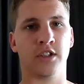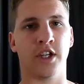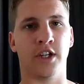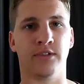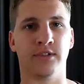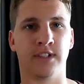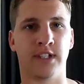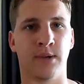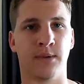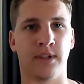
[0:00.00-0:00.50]
go
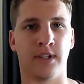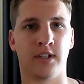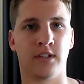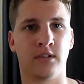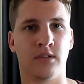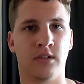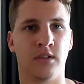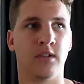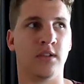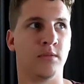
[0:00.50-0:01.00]
something,
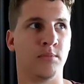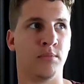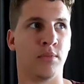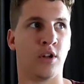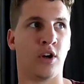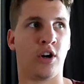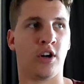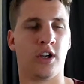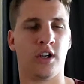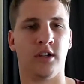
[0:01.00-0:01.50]

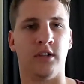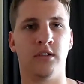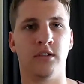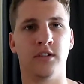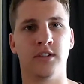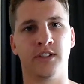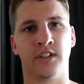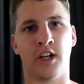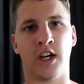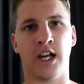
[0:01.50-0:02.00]
blog,
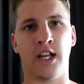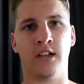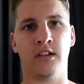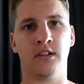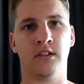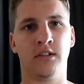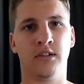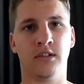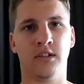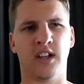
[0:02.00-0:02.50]
site,
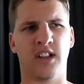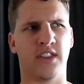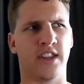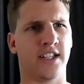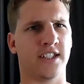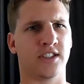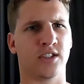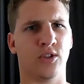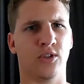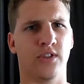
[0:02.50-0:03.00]
I
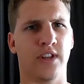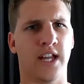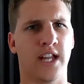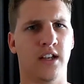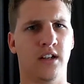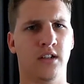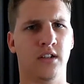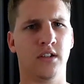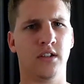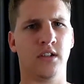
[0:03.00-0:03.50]
think it's called
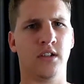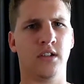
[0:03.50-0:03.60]
that.